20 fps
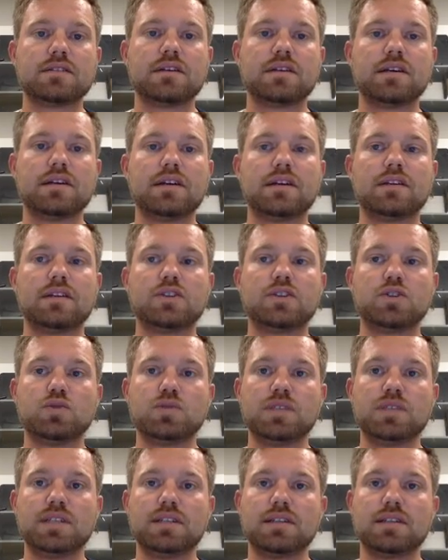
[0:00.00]
and
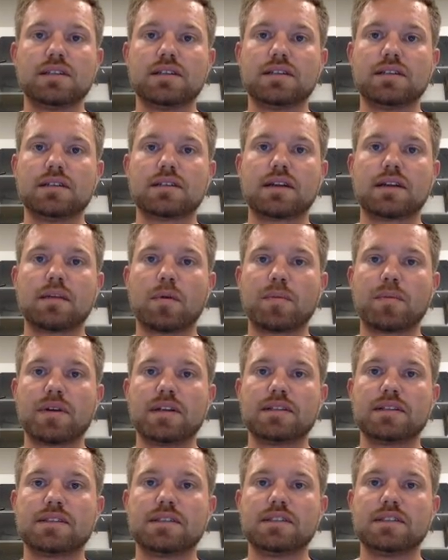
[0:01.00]
using the
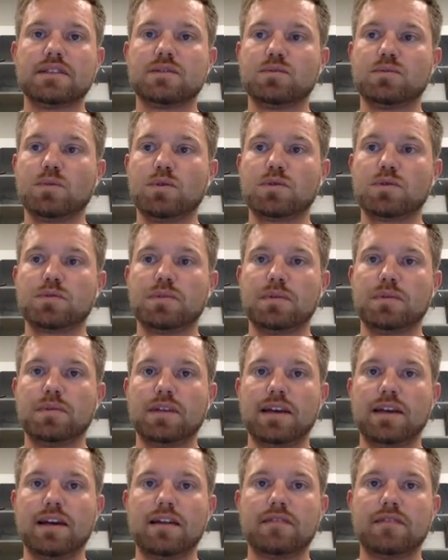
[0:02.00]
capabilities most people
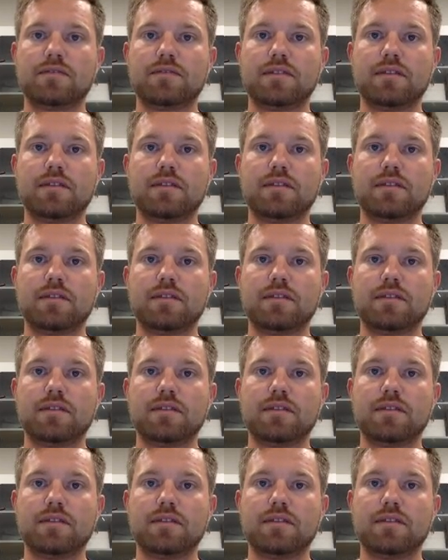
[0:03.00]
have